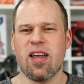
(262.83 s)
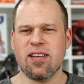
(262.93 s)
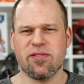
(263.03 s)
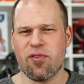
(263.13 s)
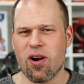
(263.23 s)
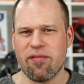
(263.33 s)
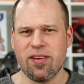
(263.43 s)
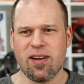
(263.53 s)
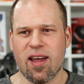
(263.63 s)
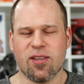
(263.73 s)
He has it for I
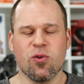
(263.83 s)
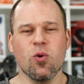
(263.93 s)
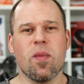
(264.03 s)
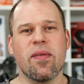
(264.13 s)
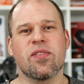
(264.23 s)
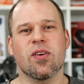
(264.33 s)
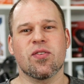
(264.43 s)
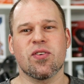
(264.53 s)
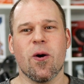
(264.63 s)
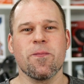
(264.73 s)
think like 2 months or
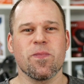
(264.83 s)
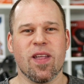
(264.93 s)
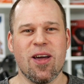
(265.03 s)
so,